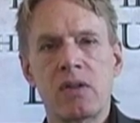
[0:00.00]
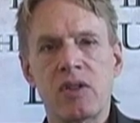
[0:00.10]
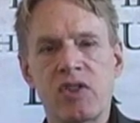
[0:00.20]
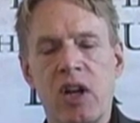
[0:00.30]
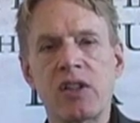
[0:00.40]
the
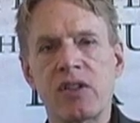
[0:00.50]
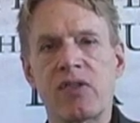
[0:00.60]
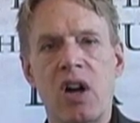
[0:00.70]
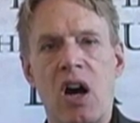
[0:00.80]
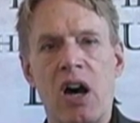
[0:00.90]
sons
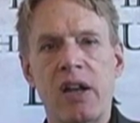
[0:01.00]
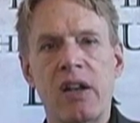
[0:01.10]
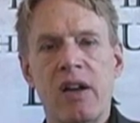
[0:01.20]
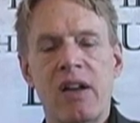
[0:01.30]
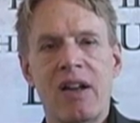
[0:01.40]
of God
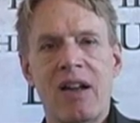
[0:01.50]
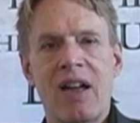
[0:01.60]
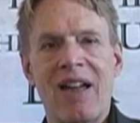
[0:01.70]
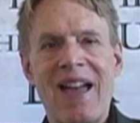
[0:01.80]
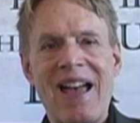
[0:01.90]

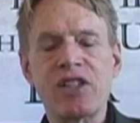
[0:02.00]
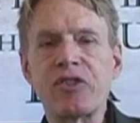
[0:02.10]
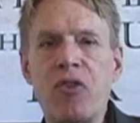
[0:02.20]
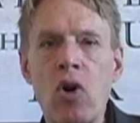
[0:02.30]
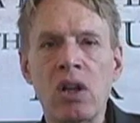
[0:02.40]
as
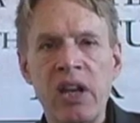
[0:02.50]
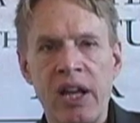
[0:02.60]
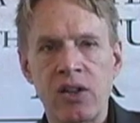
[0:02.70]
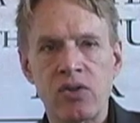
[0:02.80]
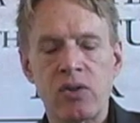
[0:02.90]
fallen
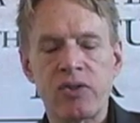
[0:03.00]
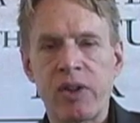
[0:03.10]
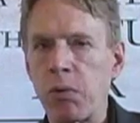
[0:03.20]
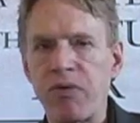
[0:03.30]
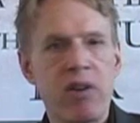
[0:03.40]
angels.
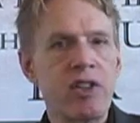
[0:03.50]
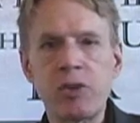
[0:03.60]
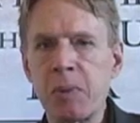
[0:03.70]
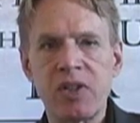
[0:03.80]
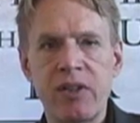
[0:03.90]
They were very
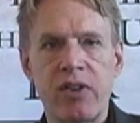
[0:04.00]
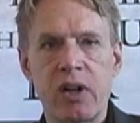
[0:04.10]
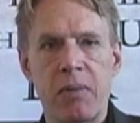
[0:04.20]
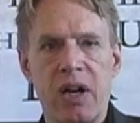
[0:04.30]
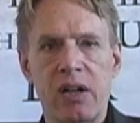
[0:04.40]
specific
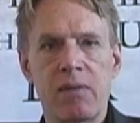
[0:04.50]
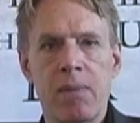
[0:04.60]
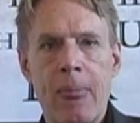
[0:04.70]
about it.